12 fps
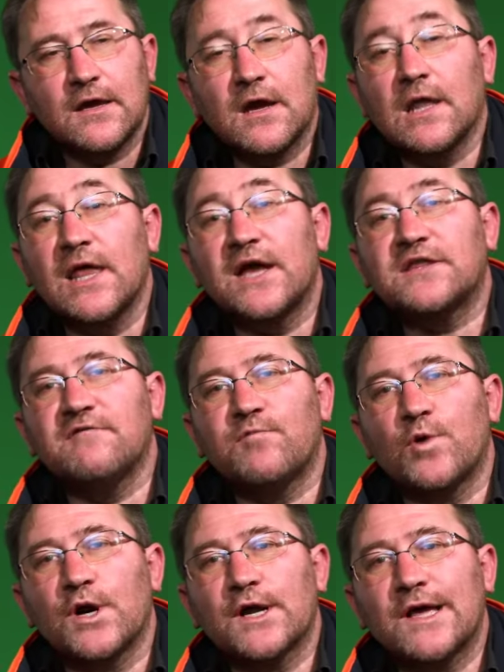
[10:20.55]
collective
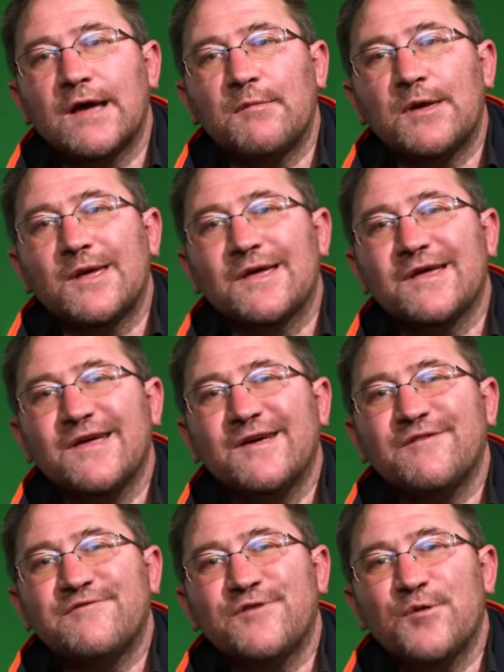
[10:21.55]
work coming
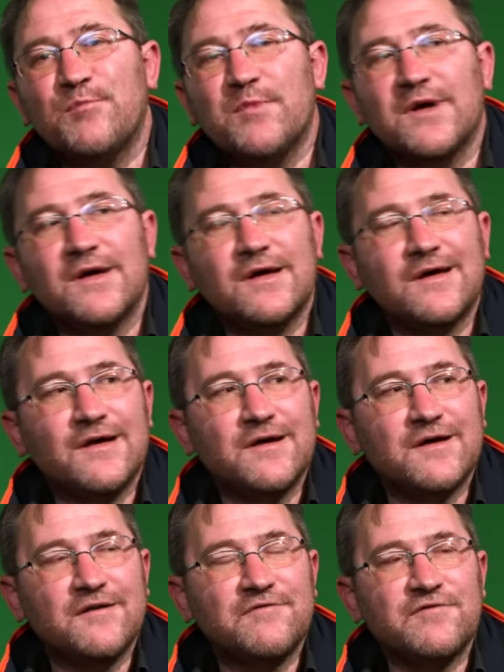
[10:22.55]
from
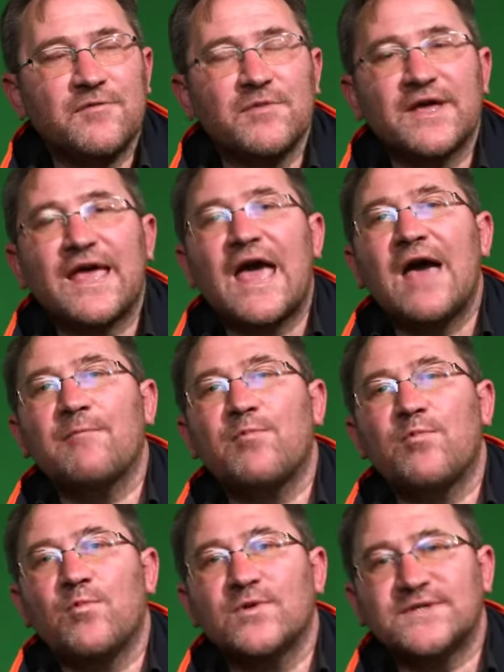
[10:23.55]
a
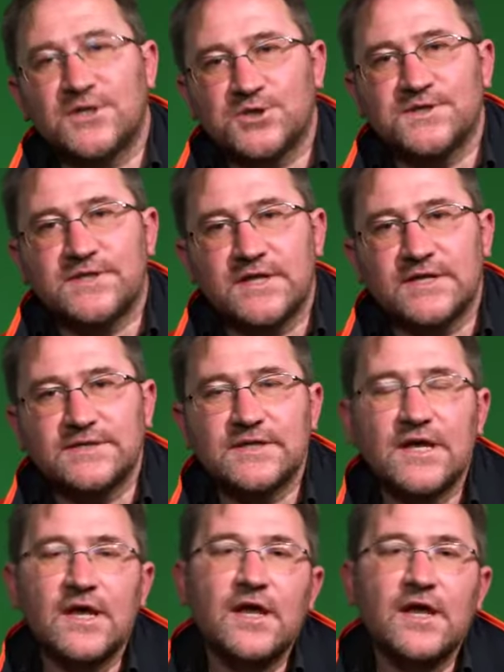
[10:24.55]
camp such as this,